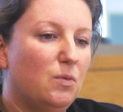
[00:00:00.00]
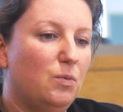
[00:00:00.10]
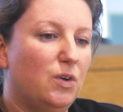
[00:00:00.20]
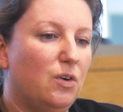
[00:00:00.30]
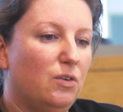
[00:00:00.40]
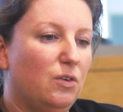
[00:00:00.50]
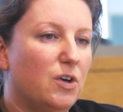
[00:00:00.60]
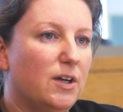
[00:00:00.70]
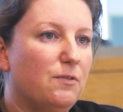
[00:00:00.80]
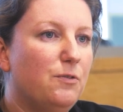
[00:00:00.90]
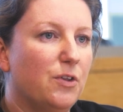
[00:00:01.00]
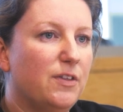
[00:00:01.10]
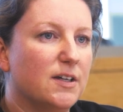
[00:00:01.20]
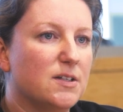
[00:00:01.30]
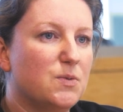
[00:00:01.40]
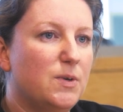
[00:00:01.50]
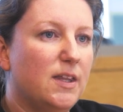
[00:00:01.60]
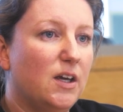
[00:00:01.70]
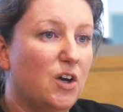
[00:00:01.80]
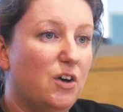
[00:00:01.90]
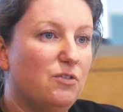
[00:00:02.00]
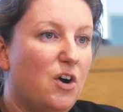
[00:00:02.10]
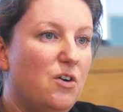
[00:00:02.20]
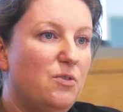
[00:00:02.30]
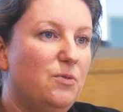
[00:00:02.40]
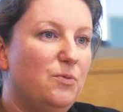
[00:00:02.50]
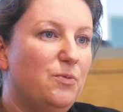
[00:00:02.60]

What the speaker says: we're not looking for things when they go wrong.